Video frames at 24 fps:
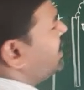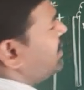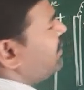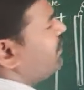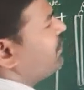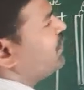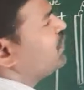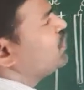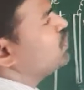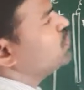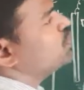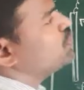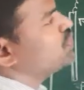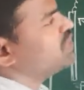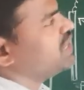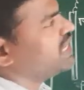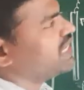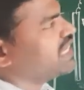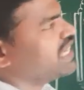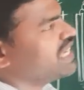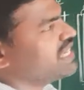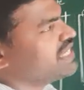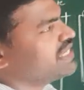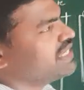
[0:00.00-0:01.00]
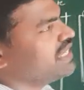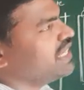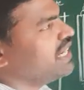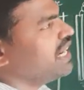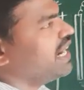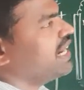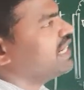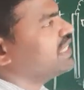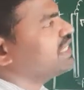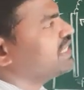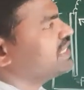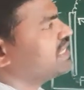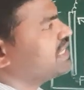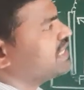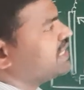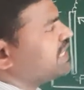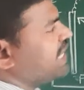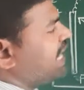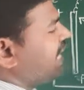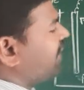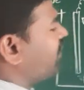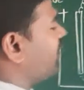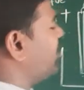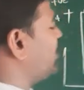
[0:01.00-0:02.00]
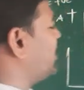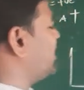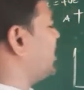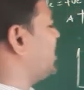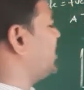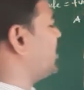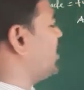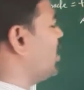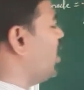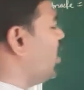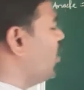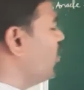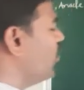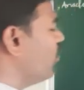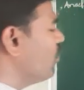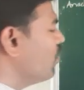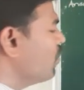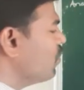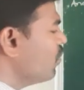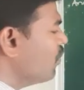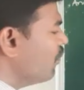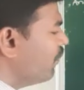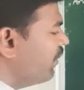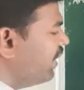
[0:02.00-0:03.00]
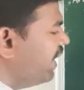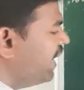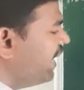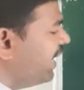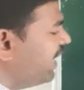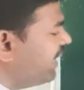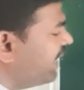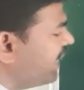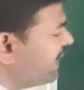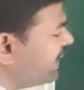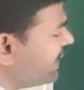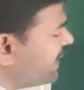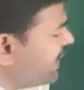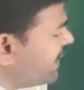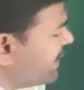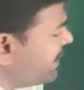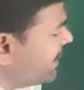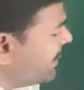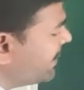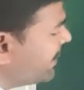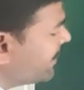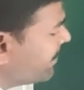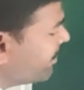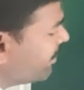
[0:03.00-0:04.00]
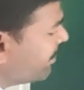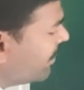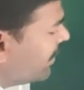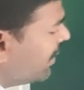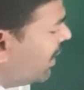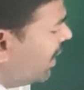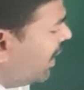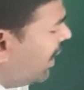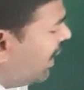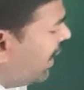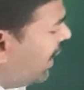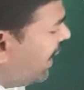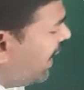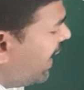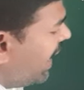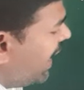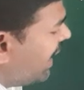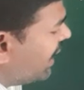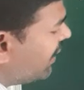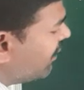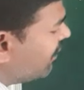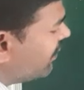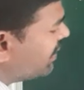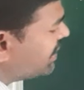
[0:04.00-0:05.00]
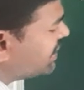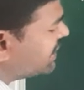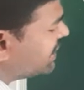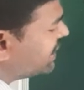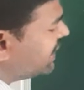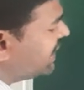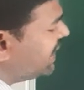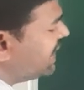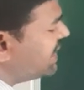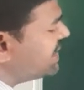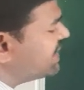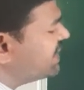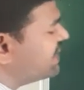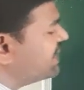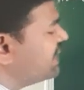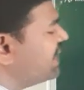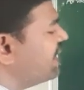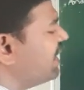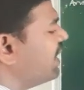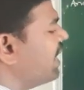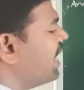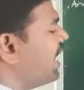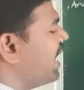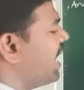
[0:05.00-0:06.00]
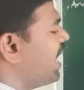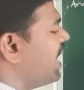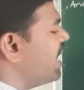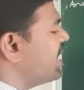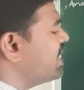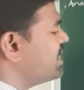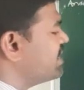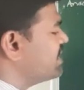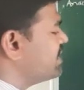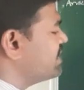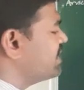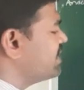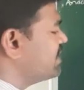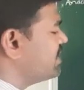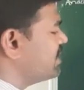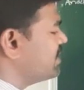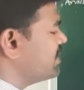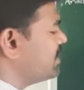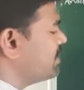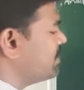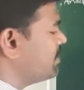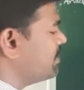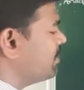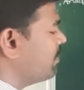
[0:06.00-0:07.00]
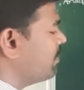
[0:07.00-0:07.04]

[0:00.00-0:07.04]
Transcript: fused KCl and this is aqueous KCl. Now we are taking aqueous KCl as